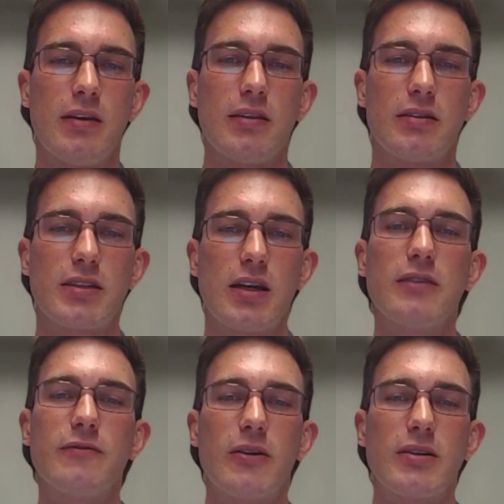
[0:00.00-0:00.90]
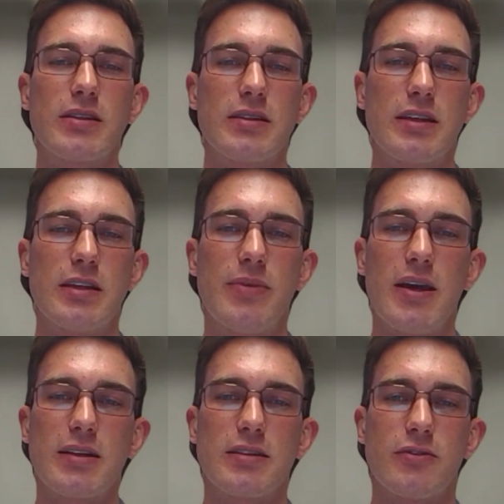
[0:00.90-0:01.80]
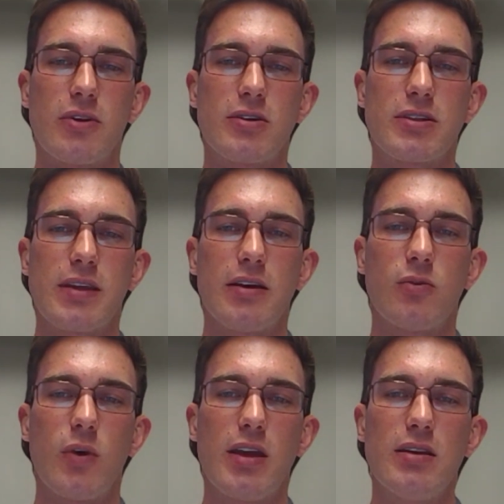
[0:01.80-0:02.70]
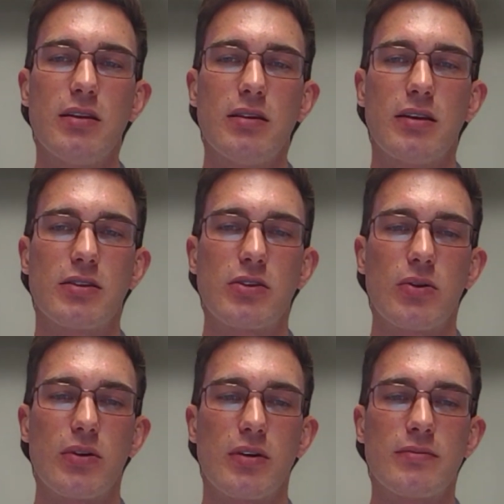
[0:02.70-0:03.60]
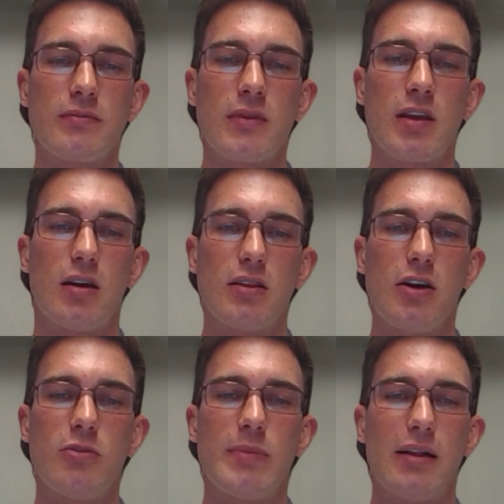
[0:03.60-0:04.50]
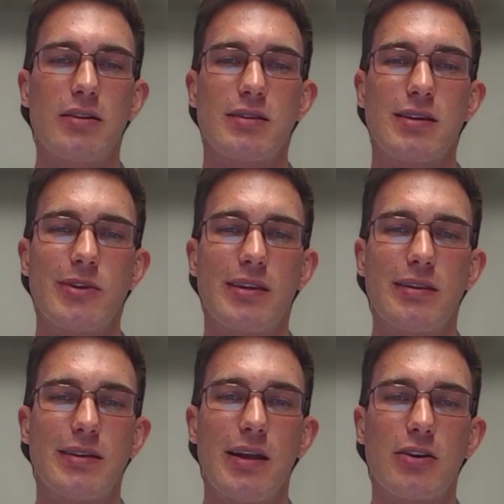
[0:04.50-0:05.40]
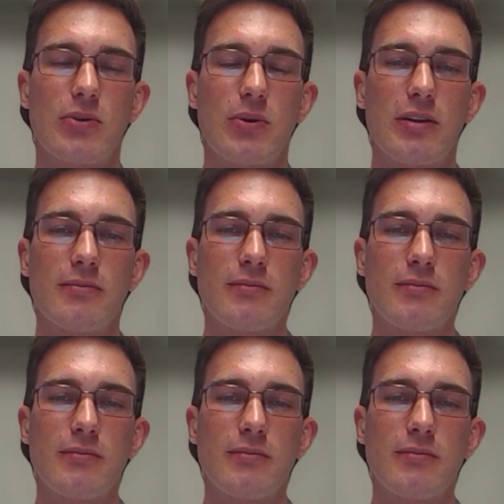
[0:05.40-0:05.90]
Their study focused on the impact of large-scale wind and solar on load balancing within the territory.